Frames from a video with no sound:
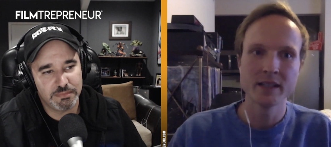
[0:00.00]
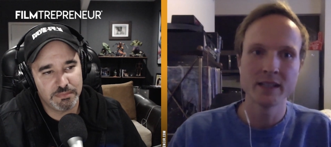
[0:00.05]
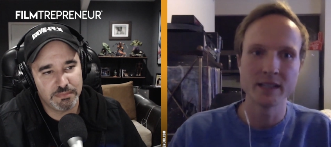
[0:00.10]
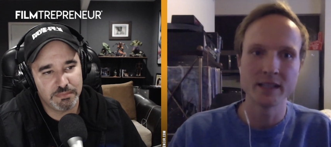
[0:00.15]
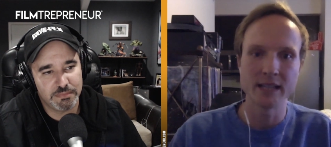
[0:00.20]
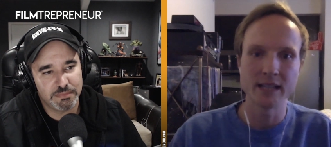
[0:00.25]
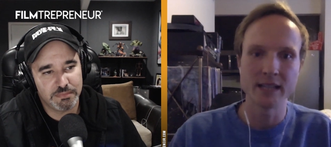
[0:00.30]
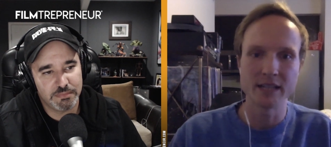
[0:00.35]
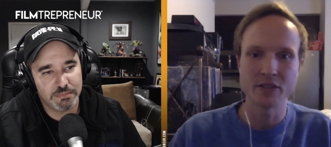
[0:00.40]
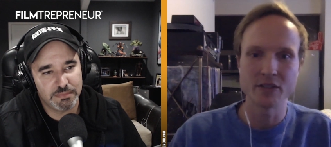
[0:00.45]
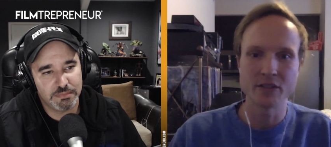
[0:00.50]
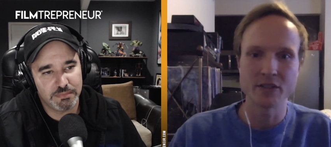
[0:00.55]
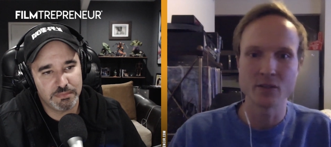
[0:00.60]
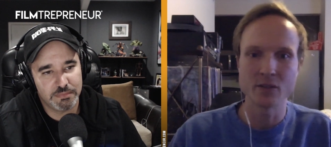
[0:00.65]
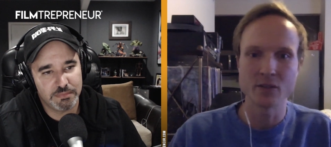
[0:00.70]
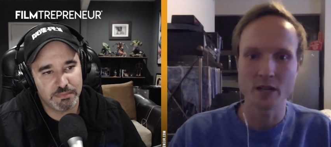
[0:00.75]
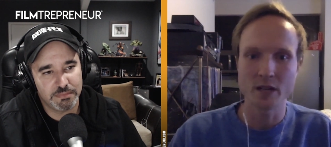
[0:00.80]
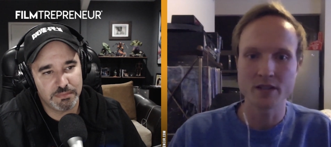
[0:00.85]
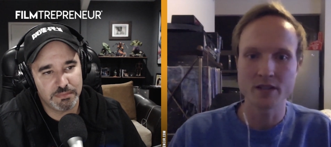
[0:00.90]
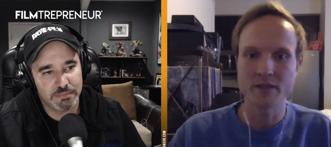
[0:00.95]
Speaker 1: he actually
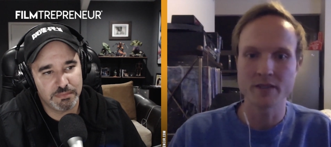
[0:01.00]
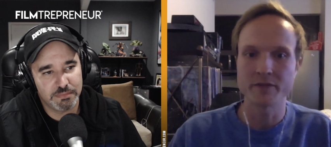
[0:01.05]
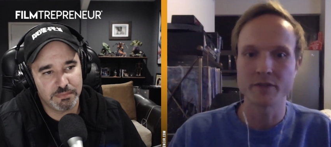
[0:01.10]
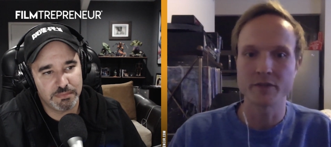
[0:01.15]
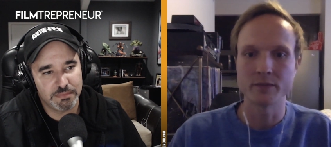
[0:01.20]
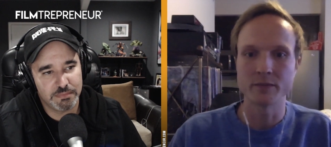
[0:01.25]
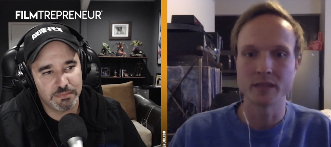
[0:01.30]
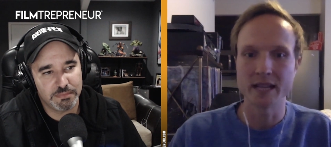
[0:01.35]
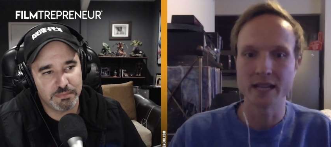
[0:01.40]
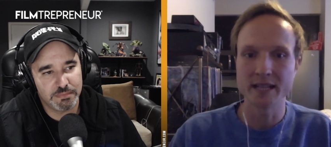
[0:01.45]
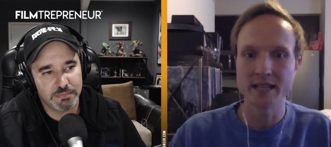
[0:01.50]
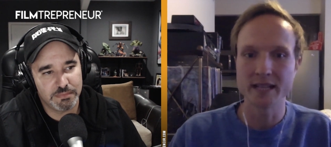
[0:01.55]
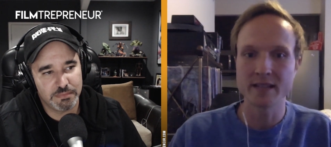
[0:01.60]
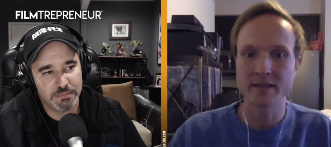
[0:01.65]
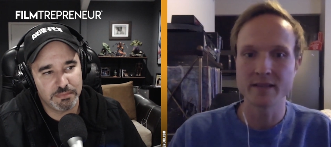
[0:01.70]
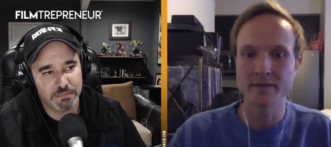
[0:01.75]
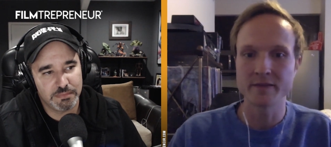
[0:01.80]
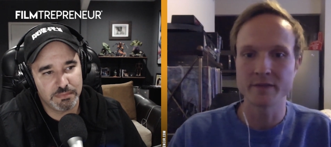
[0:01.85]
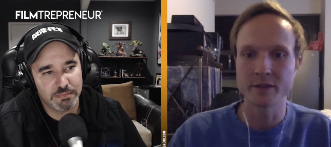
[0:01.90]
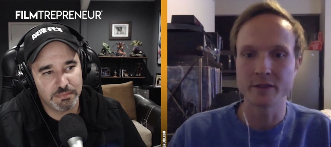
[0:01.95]
watched the film, liked
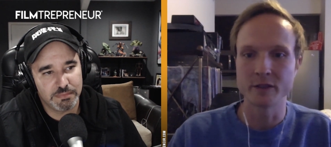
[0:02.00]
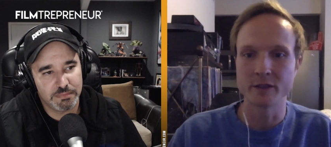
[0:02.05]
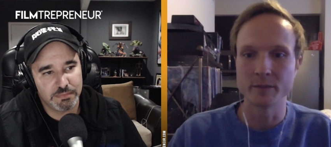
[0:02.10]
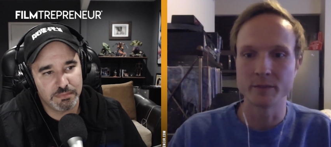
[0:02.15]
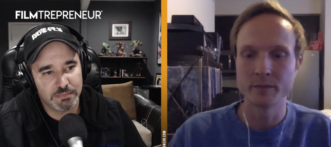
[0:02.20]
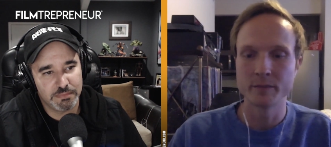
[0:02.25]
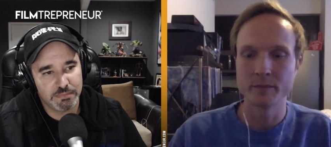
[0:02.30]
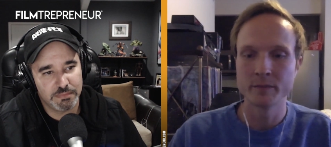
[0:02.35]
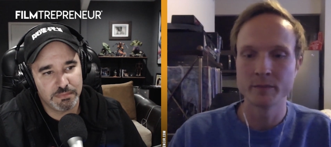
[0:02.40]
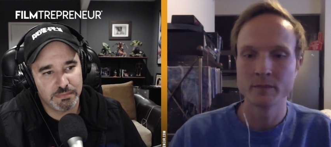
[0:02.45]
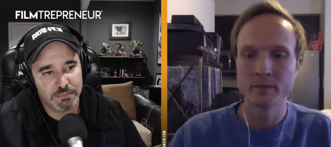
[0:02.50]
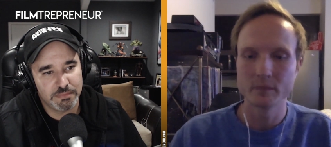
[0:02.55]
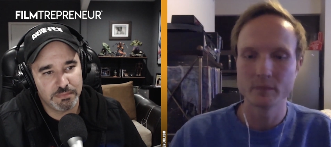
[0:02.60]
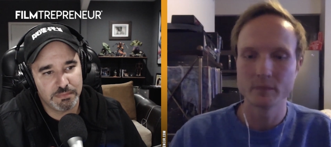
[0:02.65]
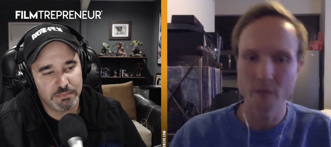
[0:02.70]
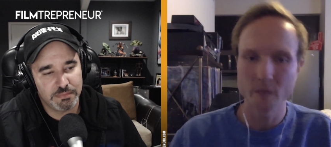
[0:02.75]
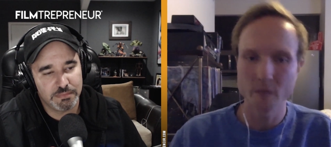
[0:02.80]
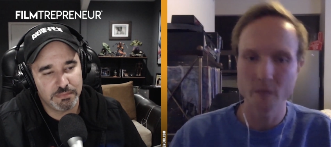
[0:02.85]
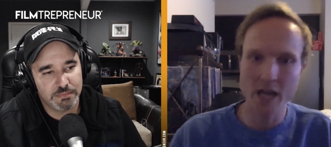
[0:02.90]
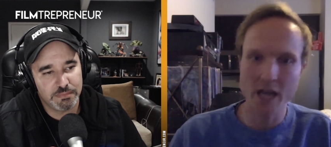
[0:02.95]
the film,
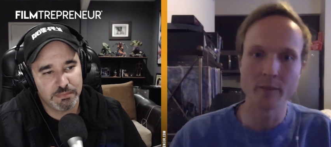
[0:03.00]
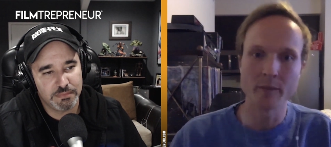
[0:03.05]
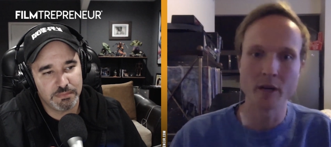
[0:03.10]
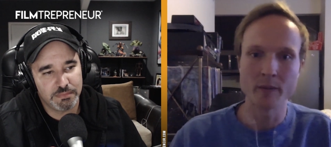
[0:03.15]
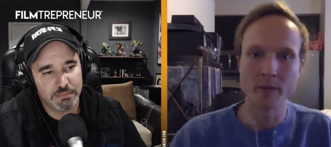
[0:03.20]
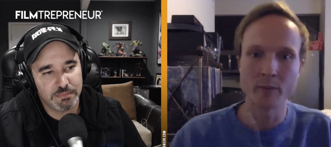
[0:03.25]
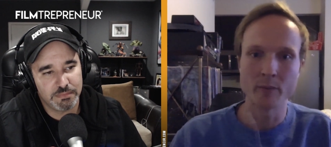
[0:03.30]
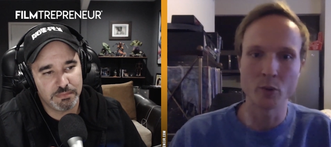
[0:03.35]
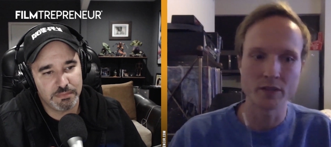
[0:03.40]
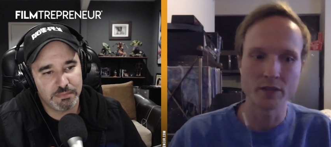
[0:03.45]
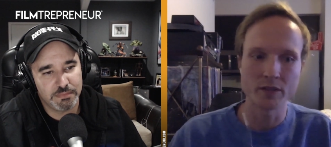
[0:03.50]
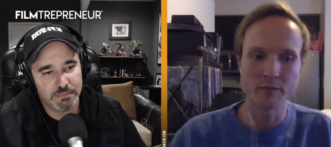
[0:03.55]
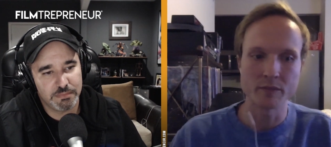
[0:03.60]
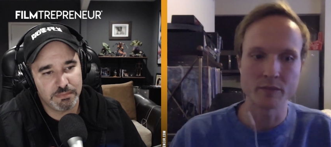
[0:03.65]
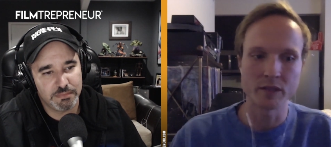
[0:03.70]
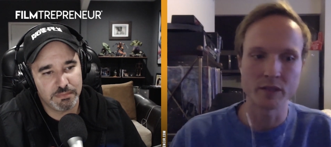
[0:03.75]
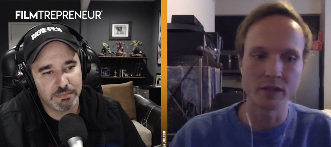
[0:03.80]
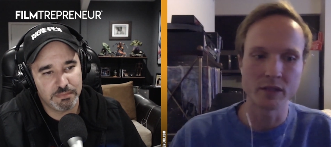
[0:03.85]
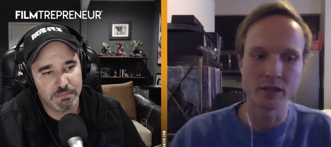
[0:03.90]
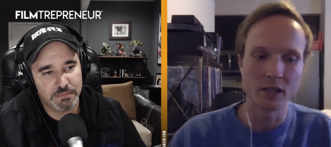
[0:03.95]
got him on board to
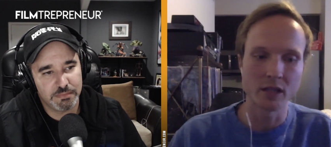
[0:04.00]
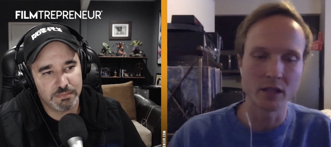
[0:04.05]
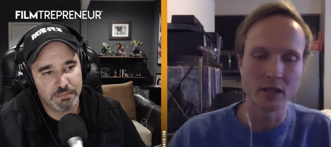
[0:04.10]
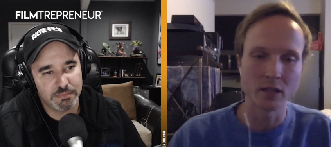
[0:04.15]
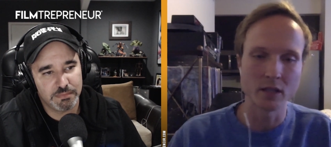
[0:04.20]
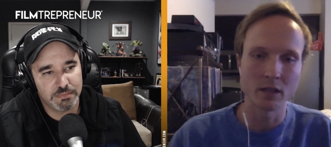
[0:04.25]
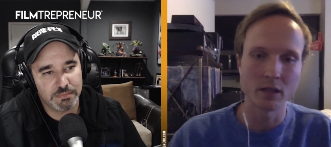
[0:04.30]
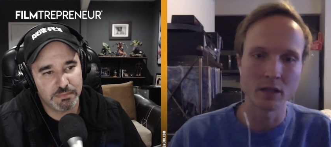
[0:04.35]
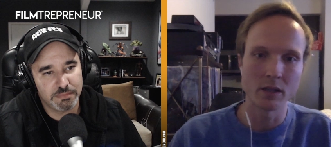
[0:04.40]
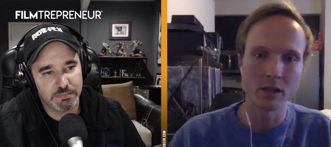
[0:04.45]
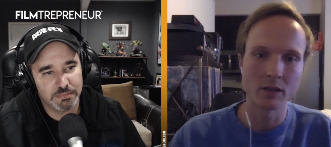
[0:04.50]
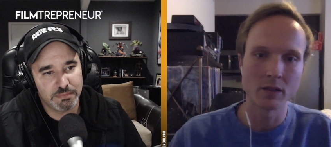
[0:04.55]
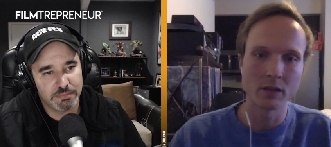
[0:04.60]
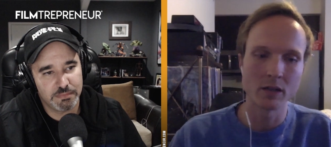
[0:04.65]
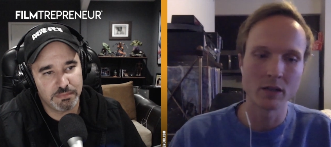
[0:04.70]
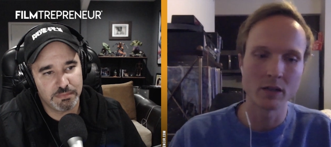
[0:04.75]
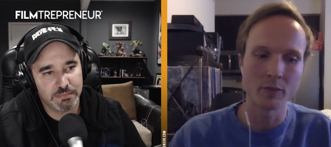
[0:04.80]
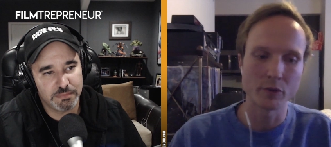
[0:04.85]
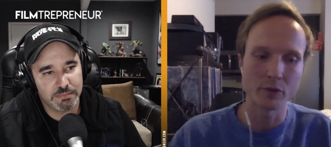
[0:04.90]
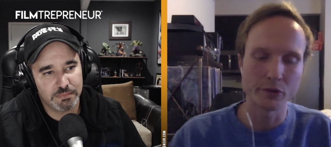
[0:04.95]
be a uh,
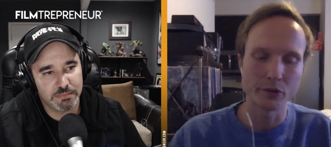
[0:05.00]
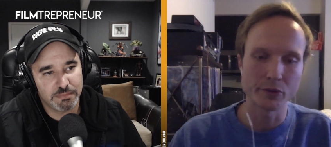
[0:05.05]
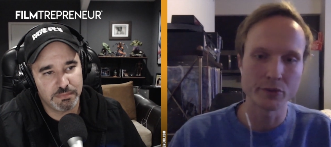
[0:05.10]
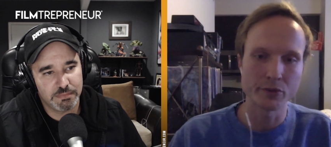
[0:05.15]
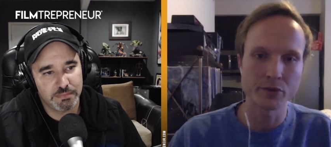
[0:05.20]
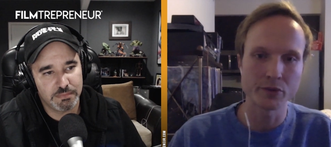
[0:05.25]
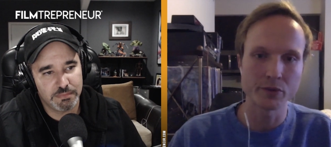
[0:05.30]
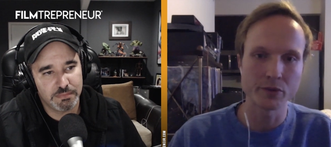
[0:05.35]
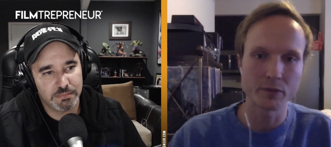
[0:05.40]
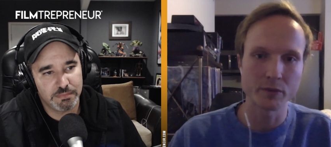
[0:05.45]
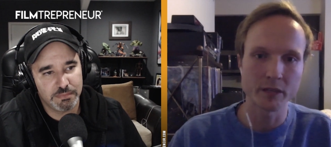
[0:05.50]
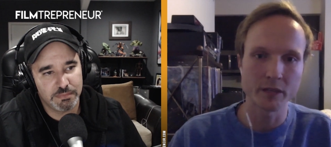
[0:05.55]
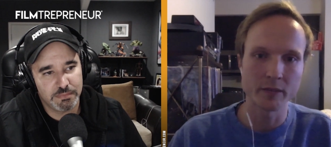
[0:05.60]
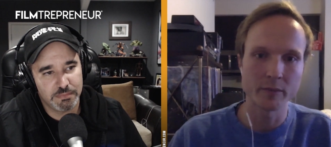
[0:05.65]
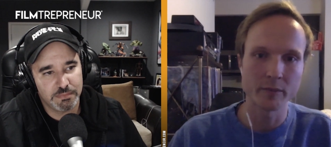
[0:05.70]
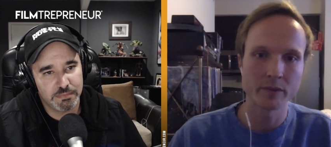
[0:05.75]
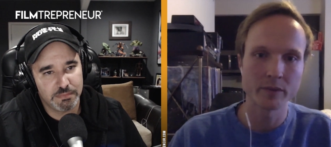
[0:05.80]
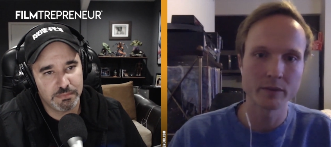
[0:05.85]
a producer rep.